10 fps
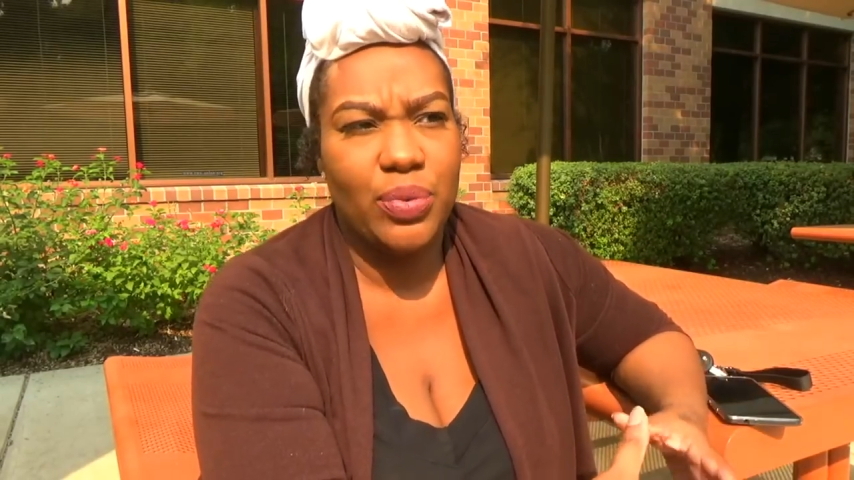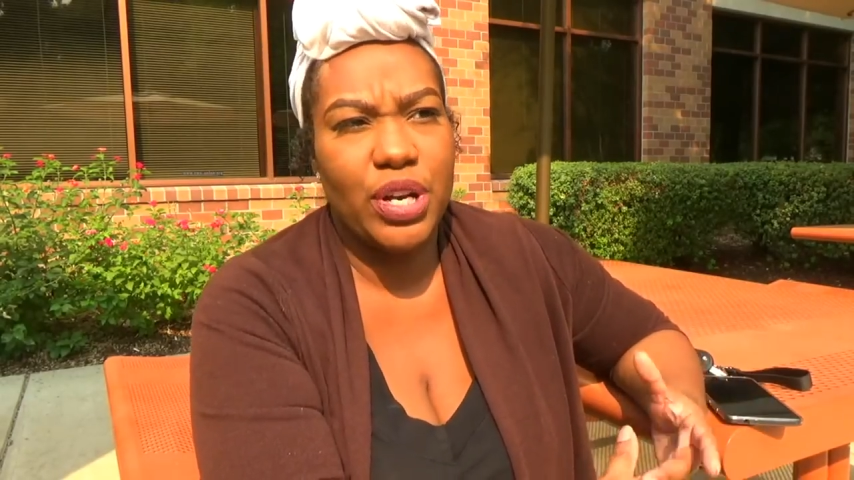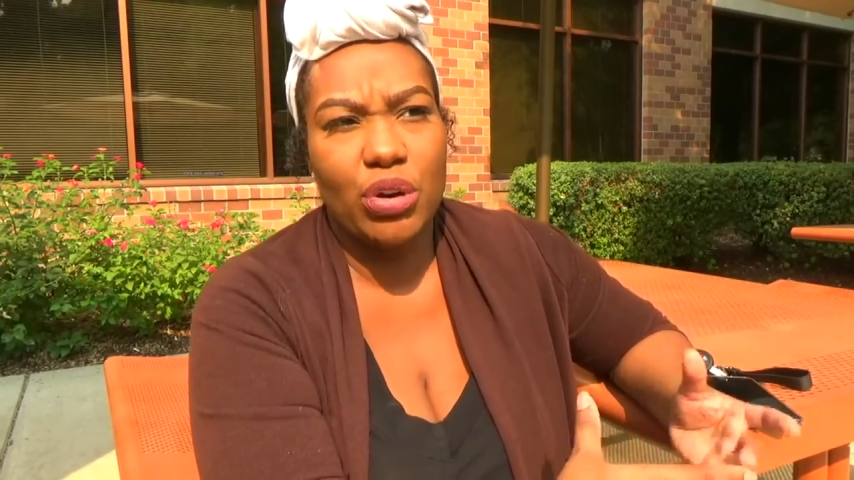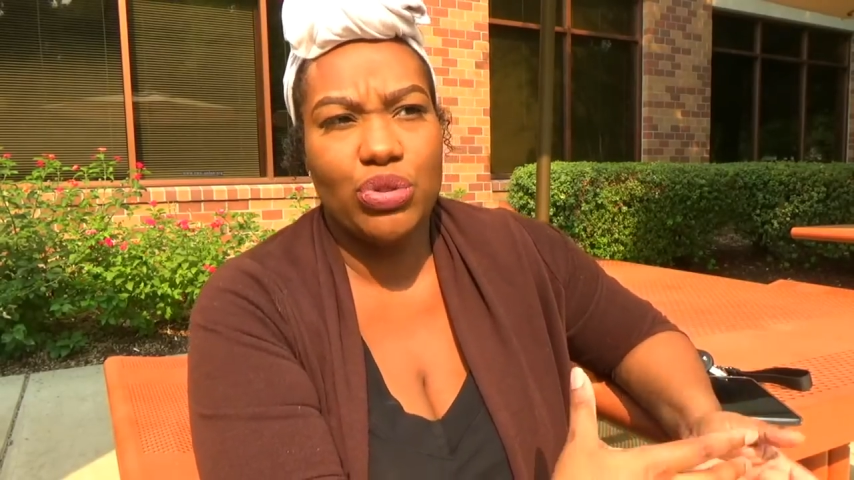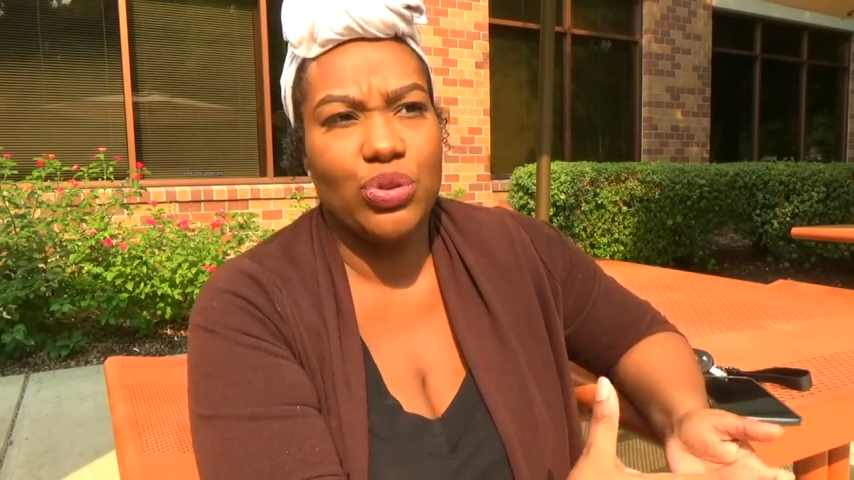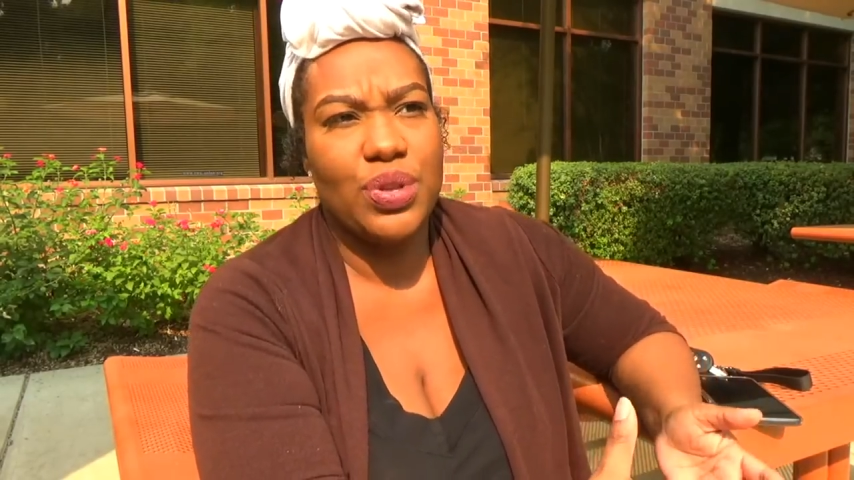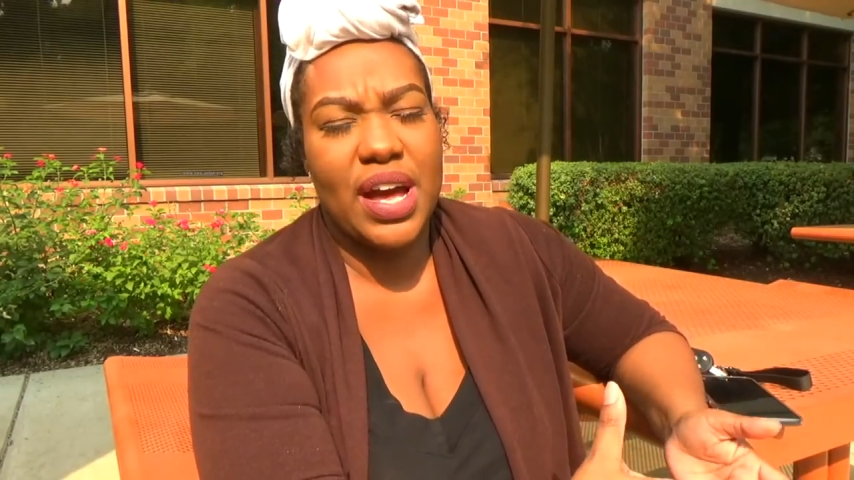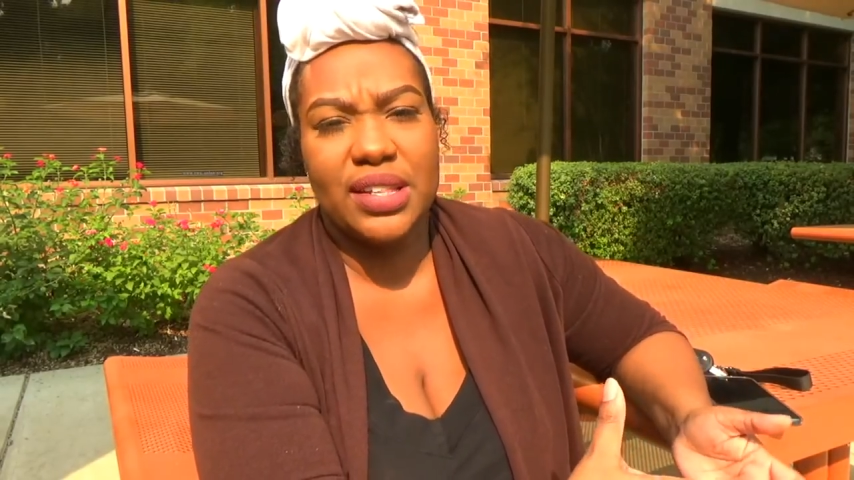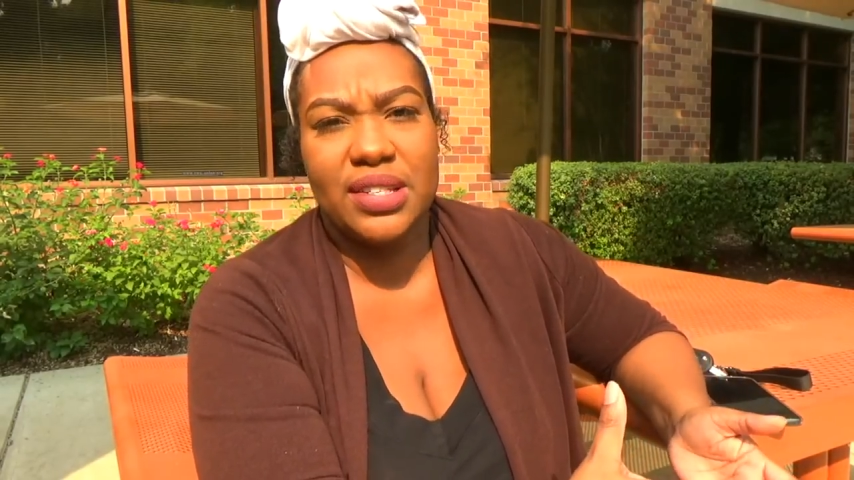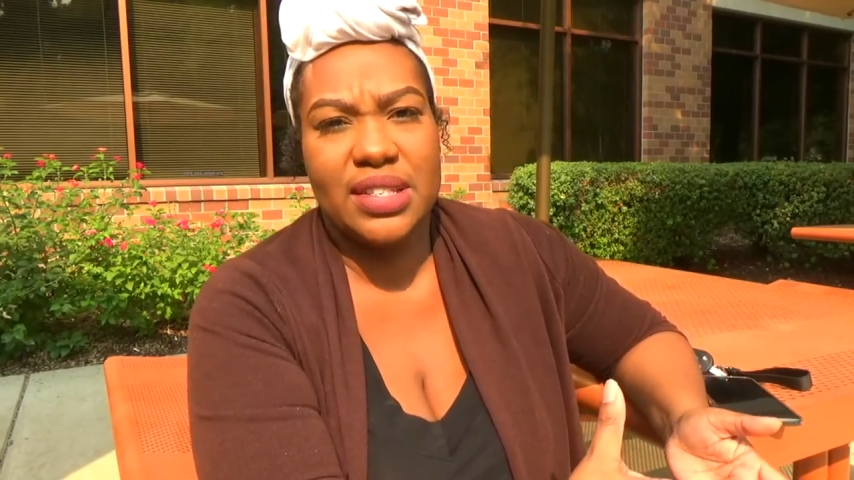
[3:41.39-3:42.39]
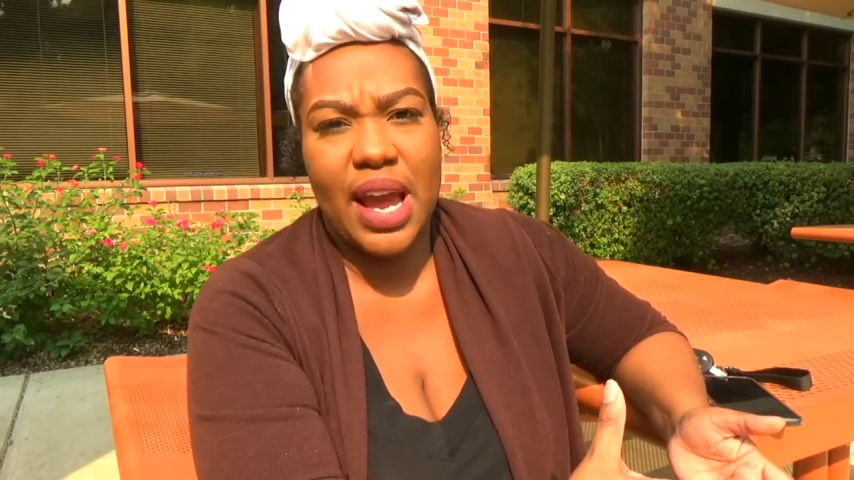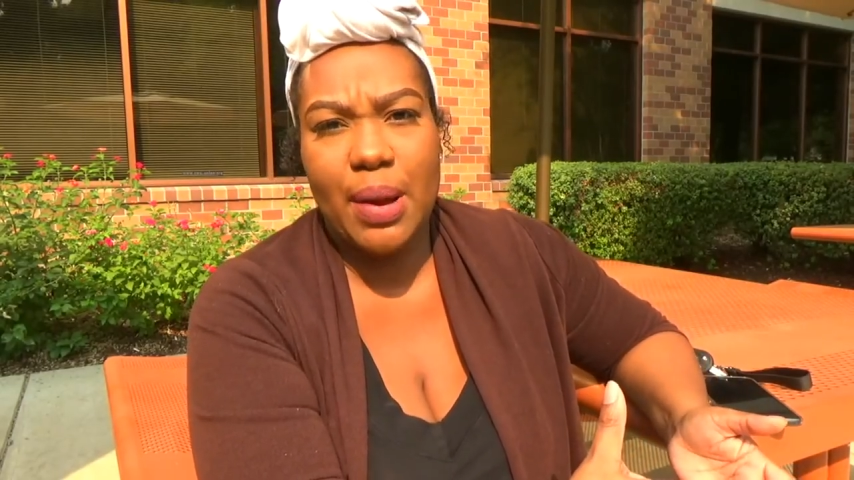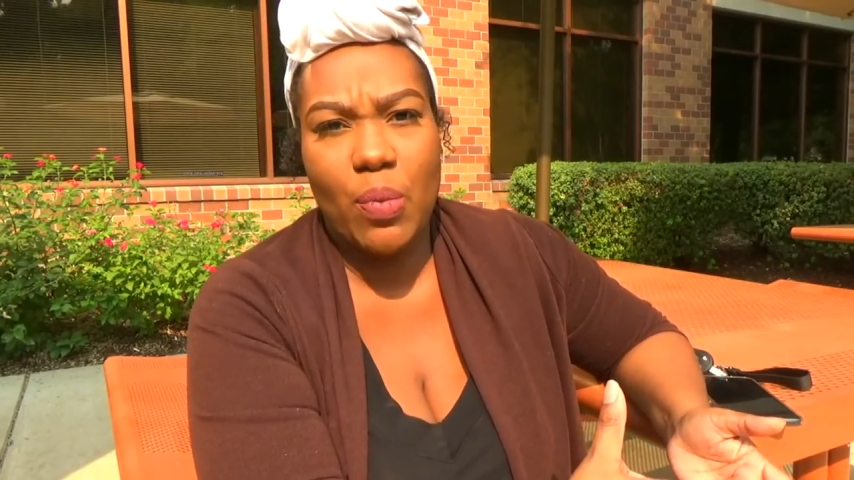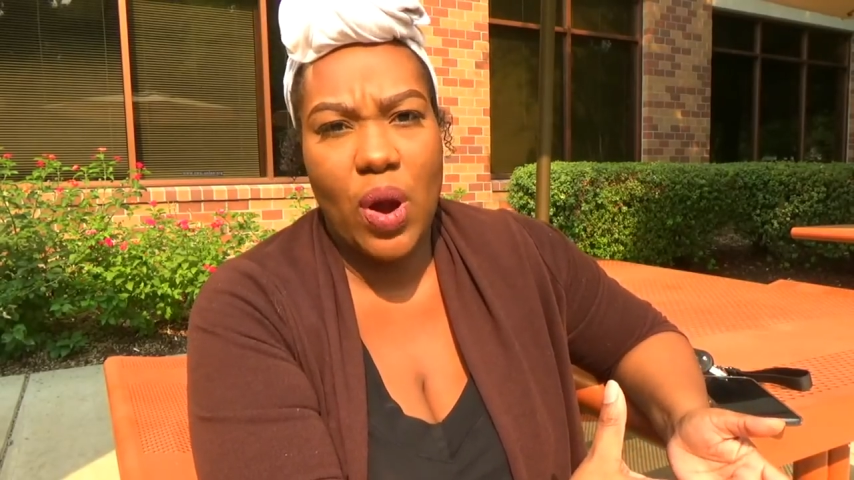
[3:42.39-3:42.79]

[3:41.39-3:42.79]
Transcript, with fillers: we don't do that the same